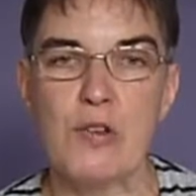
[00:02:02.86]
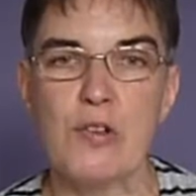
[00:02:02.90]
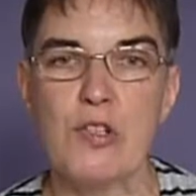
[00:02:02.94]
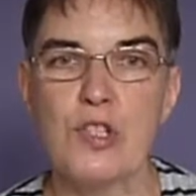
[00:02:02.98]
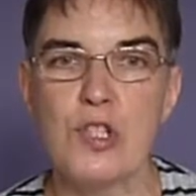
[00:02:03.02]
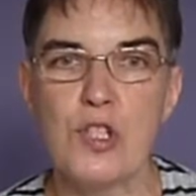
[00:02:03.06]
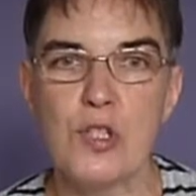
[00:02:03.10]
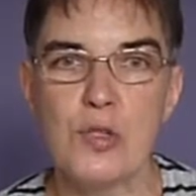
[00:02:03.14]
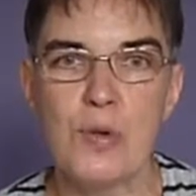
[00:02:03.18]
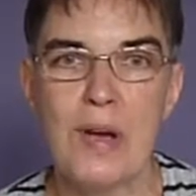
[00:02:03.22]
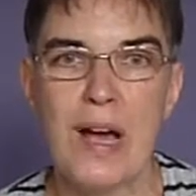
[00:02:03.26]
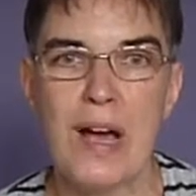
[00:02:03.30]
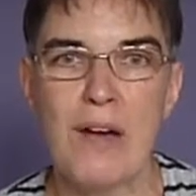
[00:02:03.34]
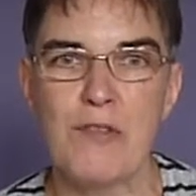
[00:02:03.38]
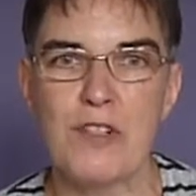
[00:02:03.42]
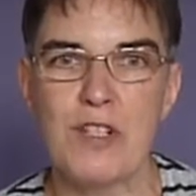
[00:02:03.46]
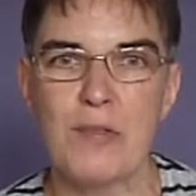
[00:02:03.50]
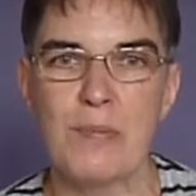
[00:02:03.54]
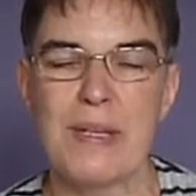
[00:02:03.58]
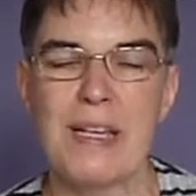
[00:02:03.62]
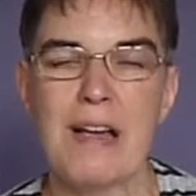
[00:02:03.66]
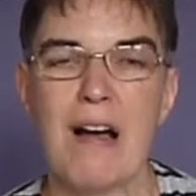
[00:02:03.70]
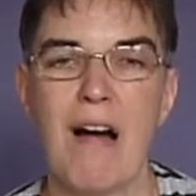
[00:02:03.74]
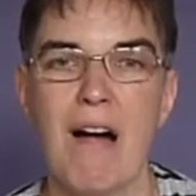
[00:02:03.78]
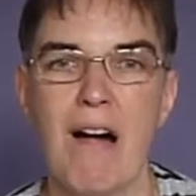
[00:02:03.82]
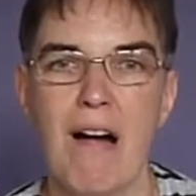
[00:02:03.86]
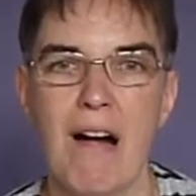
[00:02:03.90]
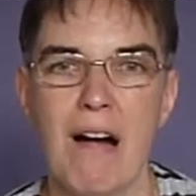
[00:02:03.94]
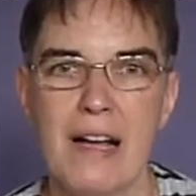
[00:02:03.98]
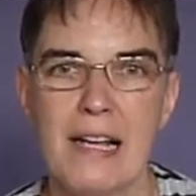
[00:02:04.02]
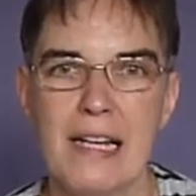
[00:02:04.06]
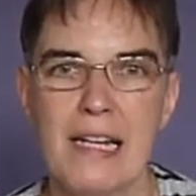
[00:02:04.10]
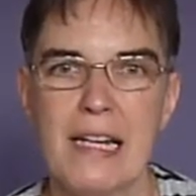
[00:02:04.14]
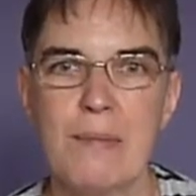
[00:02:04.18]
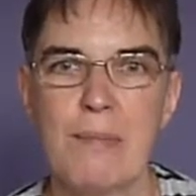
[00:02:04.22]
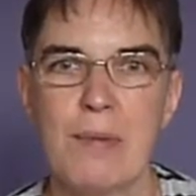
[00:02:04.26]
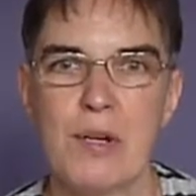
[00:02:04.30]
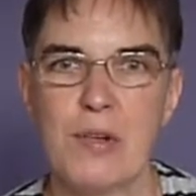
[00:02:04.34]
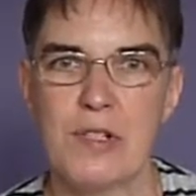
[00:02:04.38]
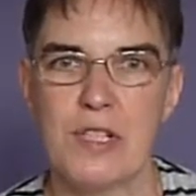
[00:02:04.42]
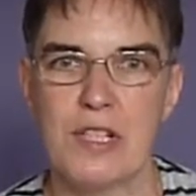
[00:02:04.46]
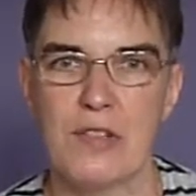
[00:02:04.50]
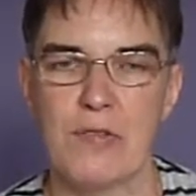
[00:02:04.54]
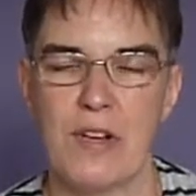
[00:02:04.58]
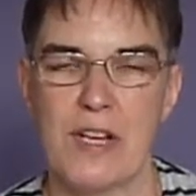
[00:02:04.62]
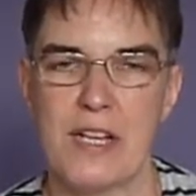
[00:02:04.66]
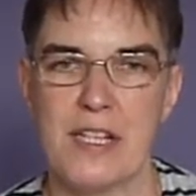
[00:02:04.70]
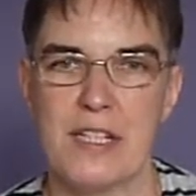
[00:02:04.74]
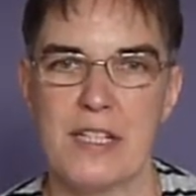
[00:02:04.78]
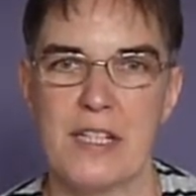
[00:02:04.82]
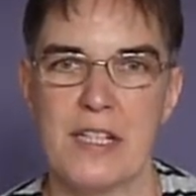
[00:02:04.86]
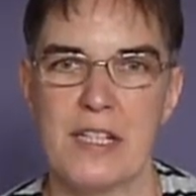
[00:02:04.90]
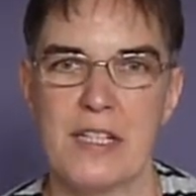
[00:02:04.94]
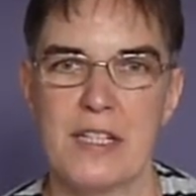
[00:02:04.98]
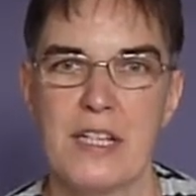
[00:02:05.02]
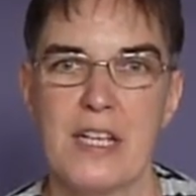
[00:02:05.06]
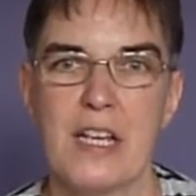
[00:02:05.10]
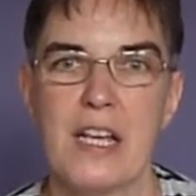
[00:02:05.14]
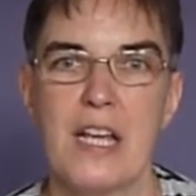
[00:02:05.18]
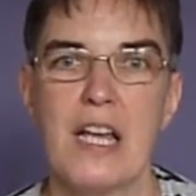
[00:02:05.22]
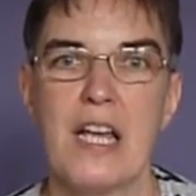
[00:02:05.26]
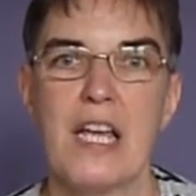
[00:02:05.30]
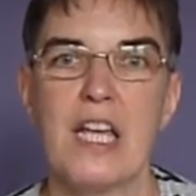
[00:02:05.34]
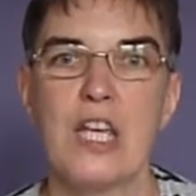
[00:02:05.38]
but you do have to be highly motivated.